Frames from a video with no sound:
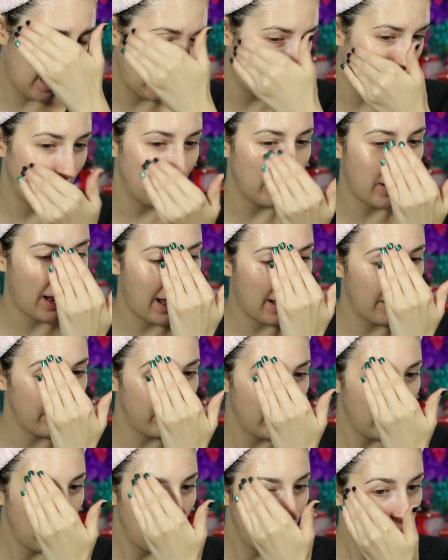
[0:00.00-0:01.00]
I do
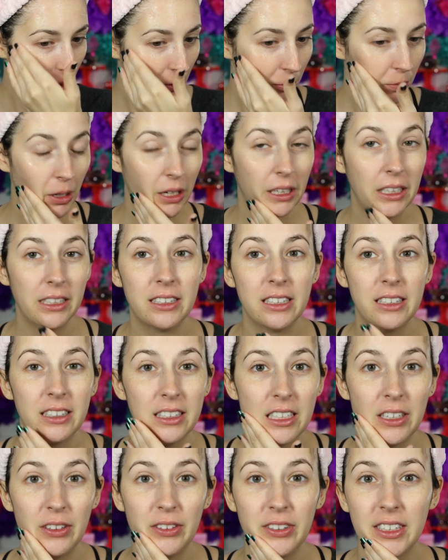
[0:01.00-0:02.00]
have pretty
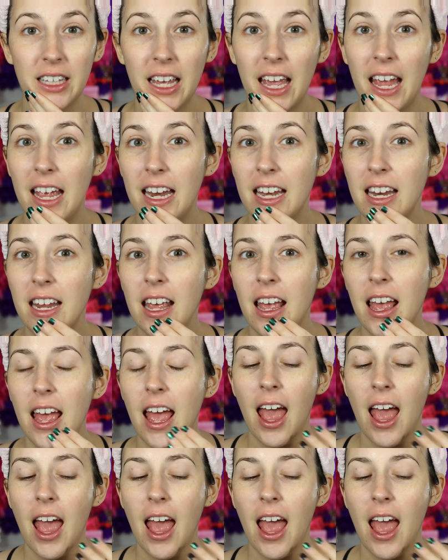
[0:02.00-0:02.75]
sensitive skin,